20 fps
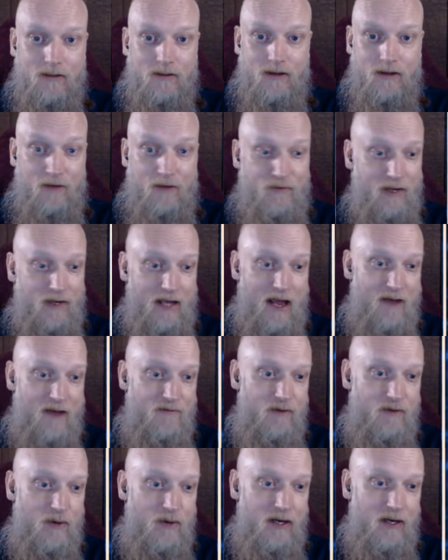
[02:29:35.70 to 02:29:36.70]
I think
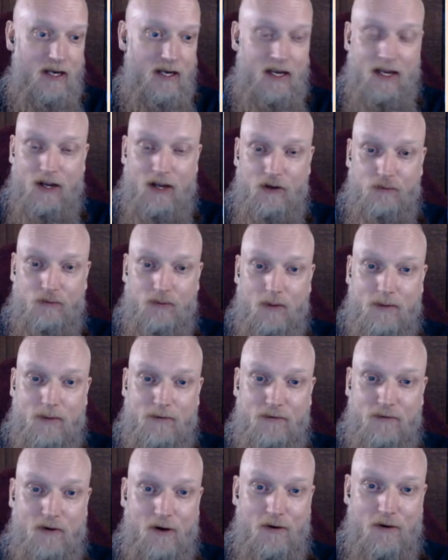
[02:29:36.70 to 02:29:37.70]
everybody here has probably
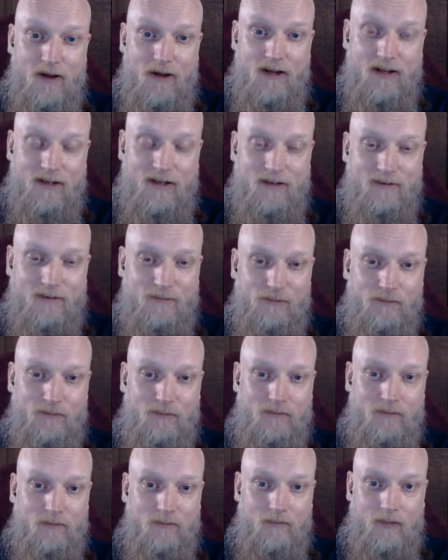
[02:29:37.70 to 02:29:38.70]
thrown
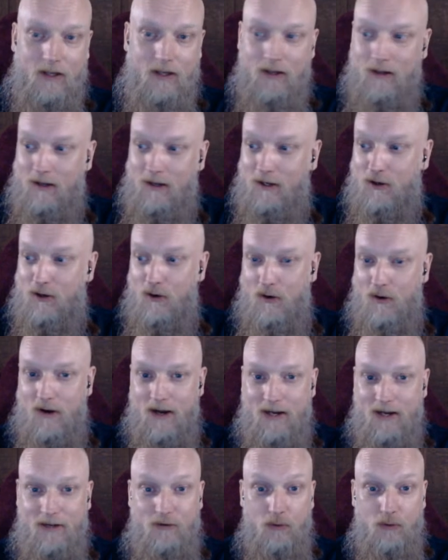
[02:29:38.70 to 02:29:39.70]

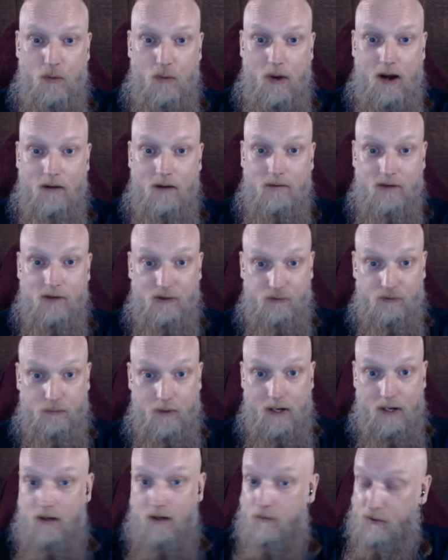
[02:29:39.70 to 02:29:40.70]
Kohen into a well, a
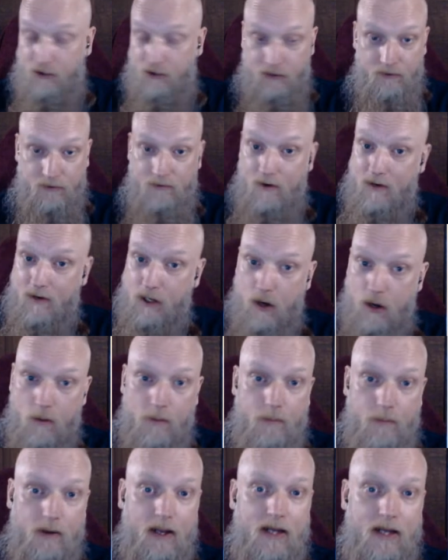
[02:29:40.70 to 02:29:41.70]
spring, which is a very common
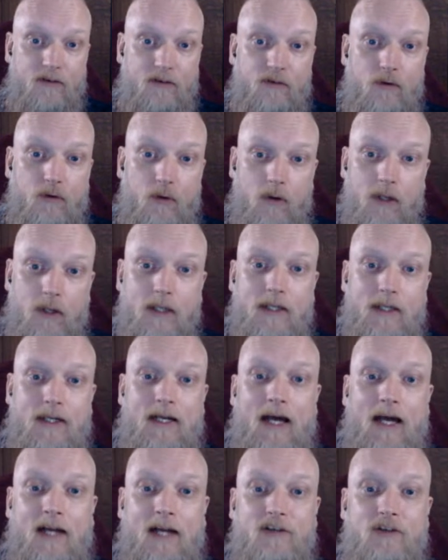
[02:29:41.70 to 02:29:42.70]
place for
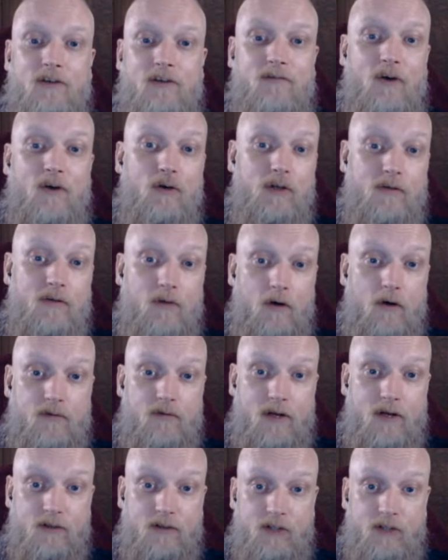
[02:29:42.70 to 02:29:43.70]
ancient votive
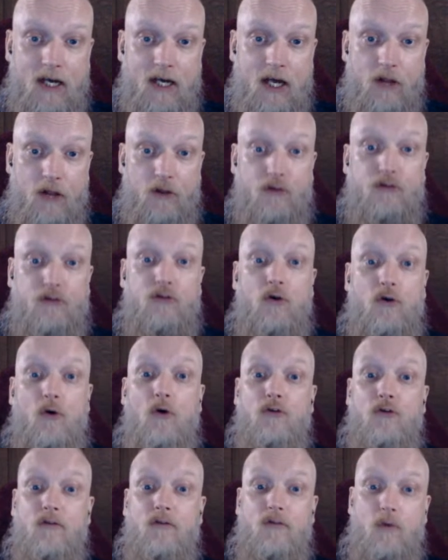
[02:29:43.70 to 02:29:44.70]
offerings. The
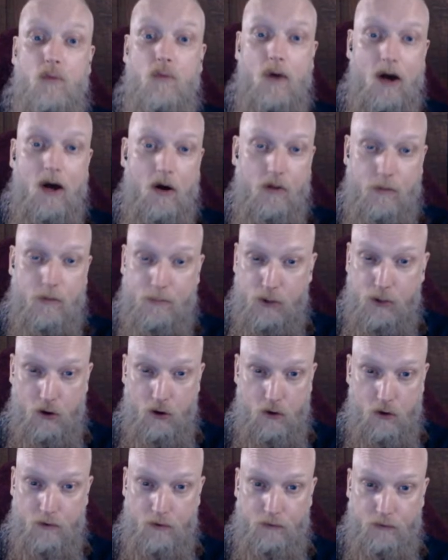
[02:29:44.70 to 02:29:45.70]
source of the well, the
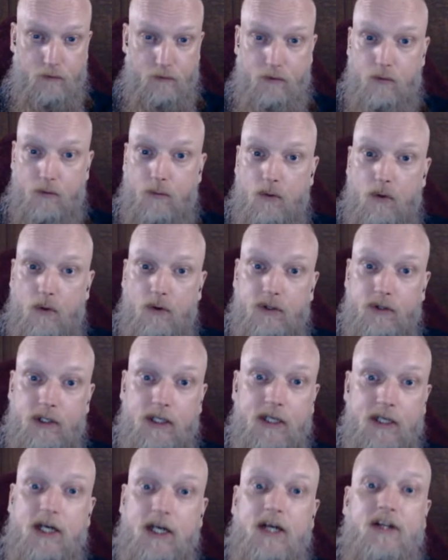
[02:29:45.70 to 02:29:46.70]
purest of the water,
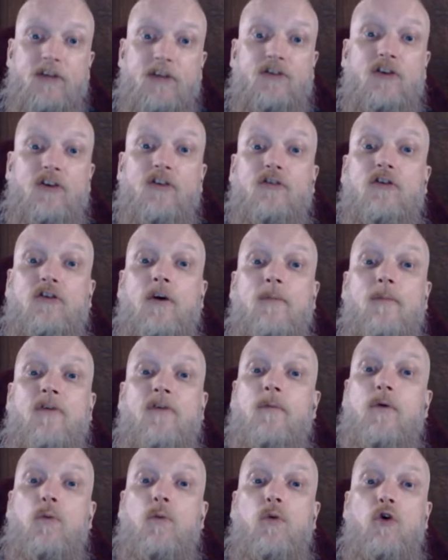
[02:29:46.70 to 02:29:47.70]
that's come
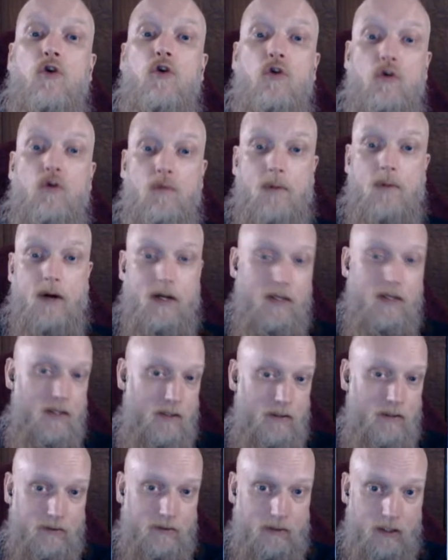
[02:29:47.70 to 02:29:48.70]
from the womb
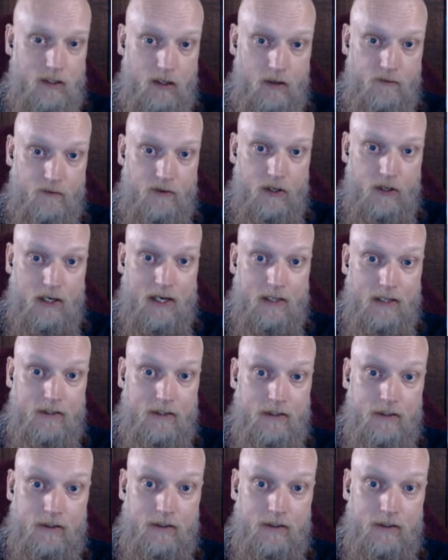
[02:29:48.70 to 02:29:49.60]
of the land.